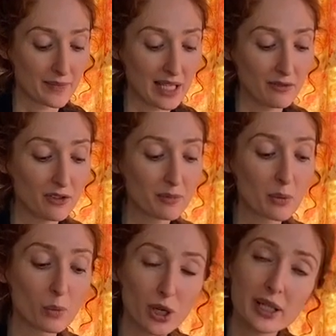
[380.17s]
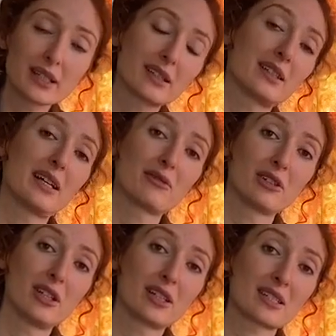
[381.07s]
if you've been working the clay for a
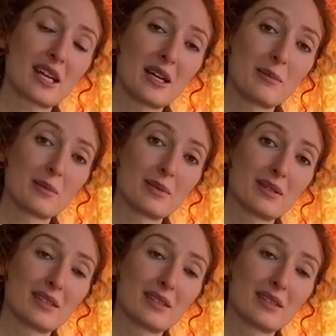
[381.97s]
long time,